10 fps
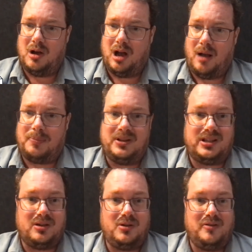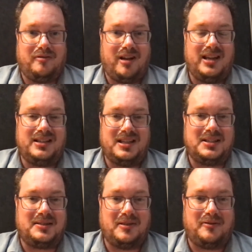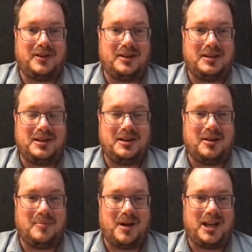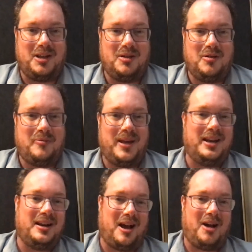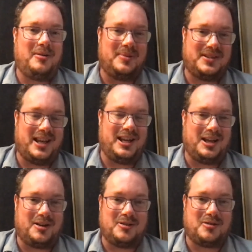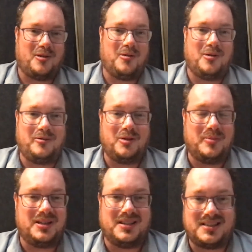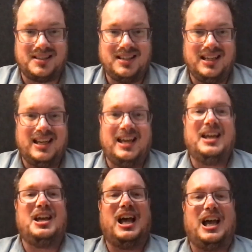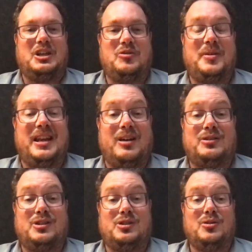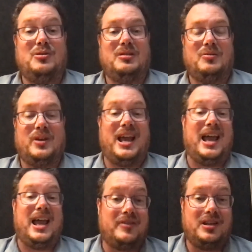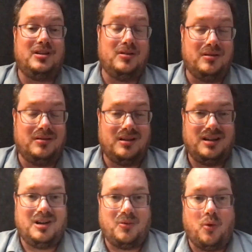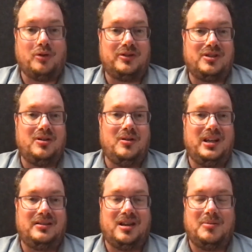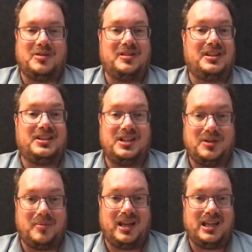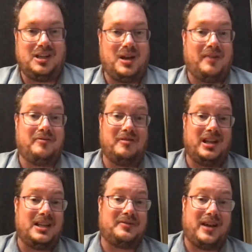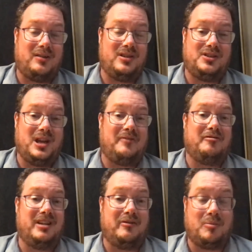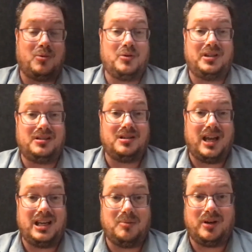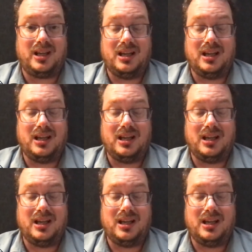up until you've raised the money, you've been 100% in control of your business. You've been able to do whatever you want to in terms of the decision making. You haven't really, as founders, you haven't really reported to anybody.